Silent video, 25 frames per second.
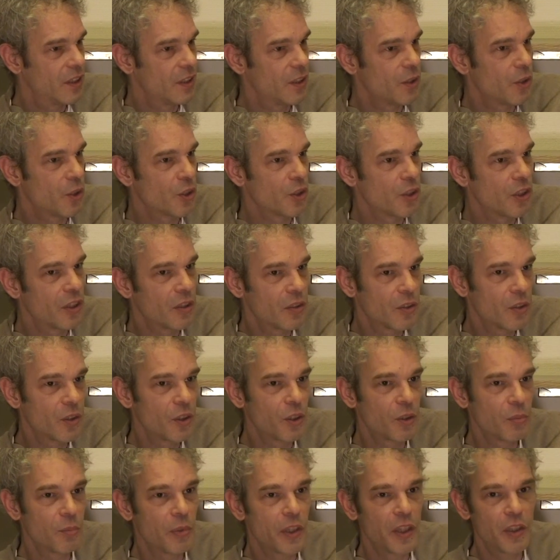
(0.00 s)
or
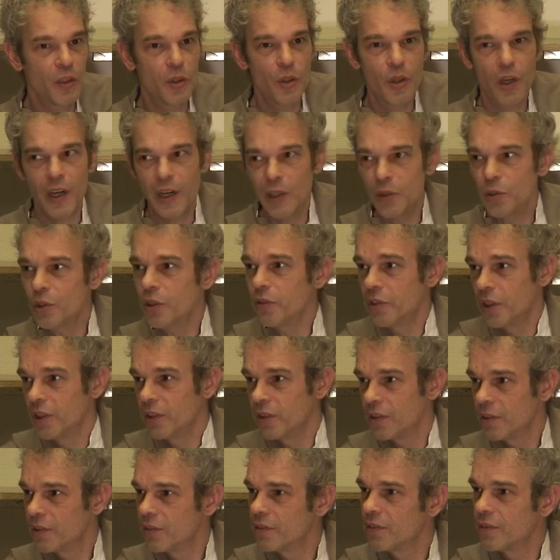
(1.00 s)
going to bring you out of
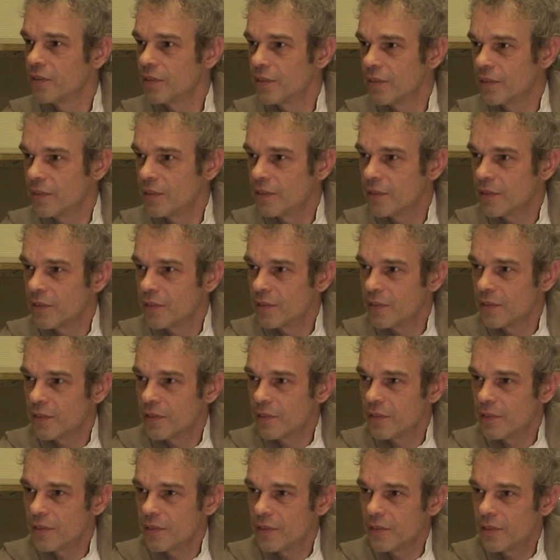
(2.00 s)

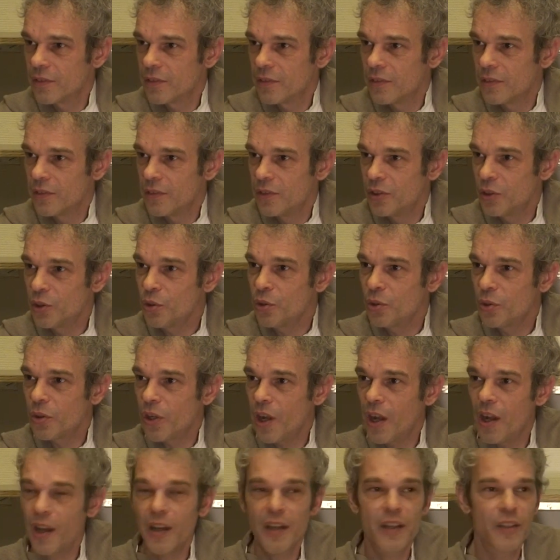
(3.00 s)
it. You
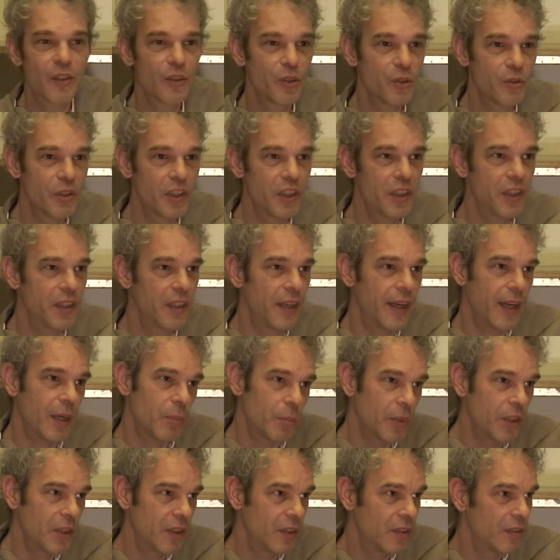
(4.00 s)
are already
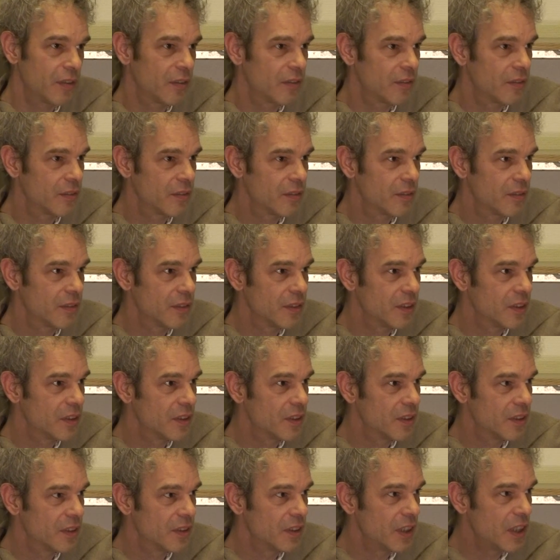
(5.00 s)
happy.
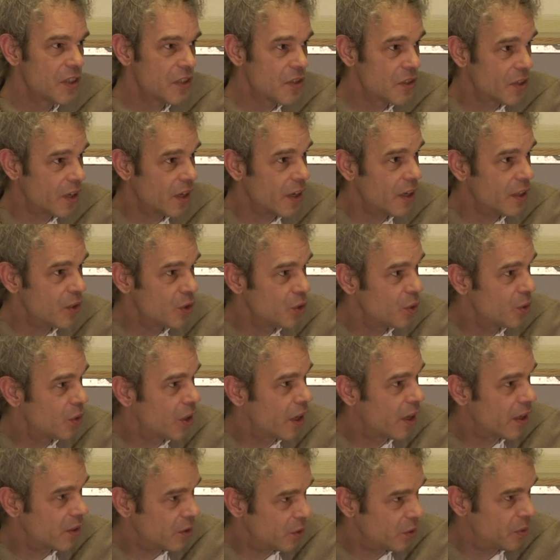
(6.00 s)
Inside you
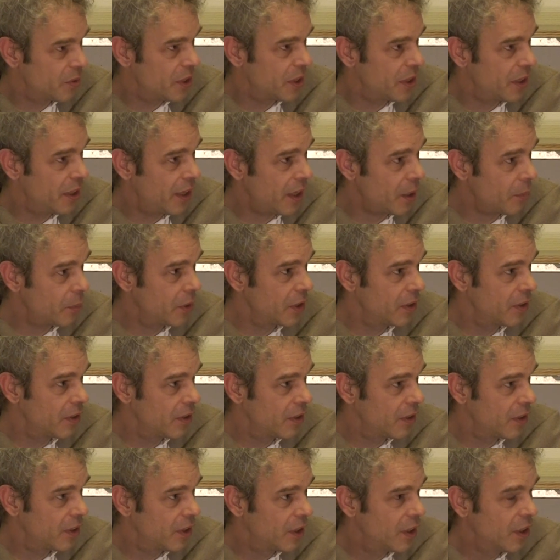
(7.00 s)
are already happy.
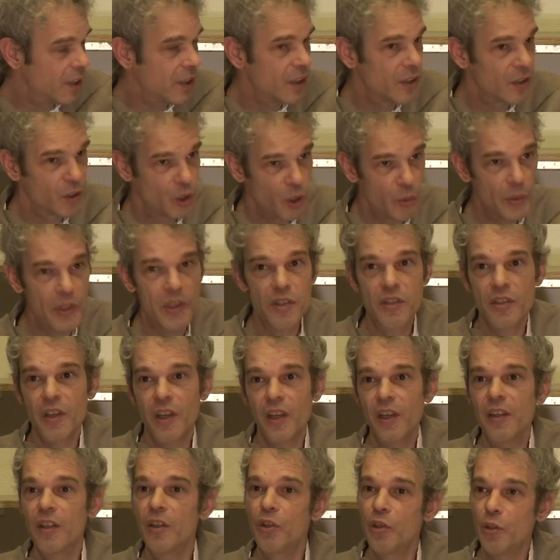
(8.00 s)
Go
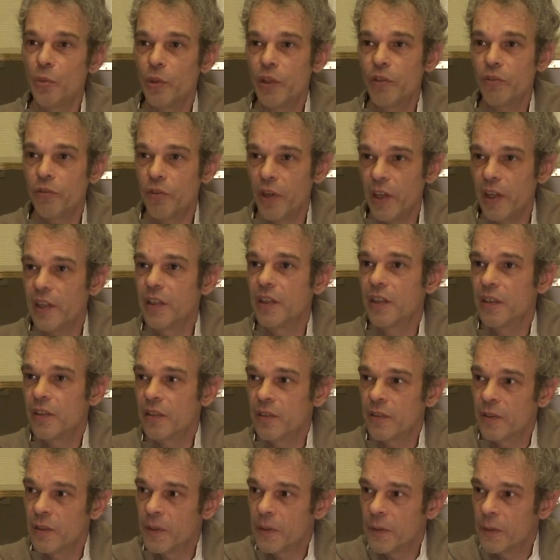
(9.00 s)
inside and you will find it.
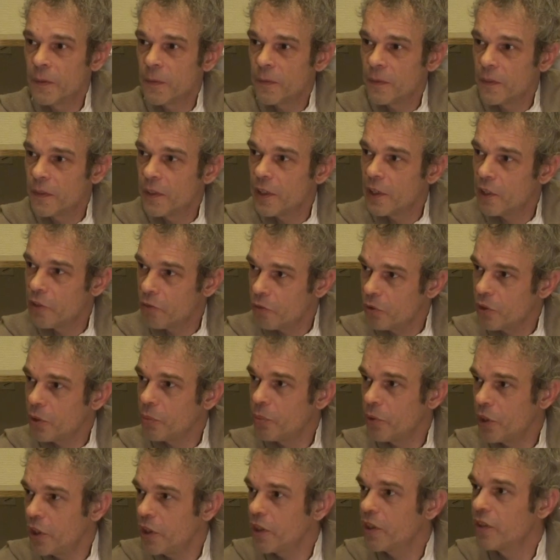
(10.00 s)
And
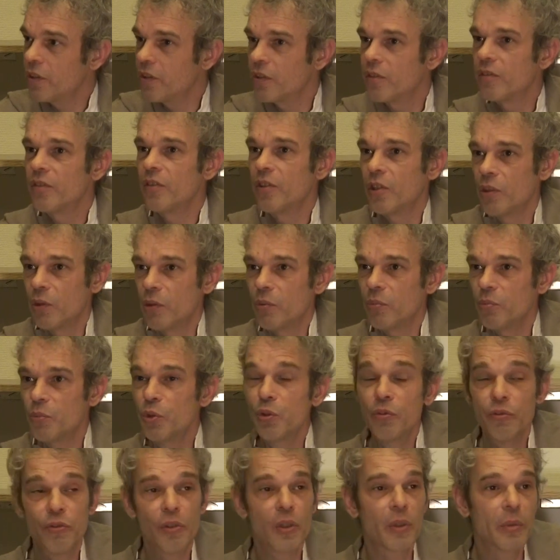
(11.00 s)
from there,
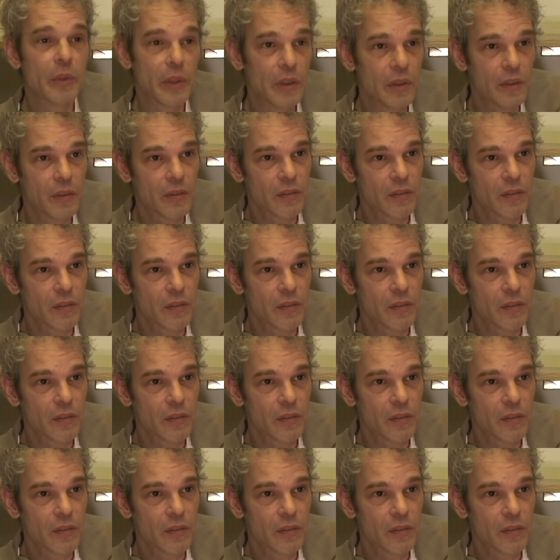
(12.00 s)
move forward.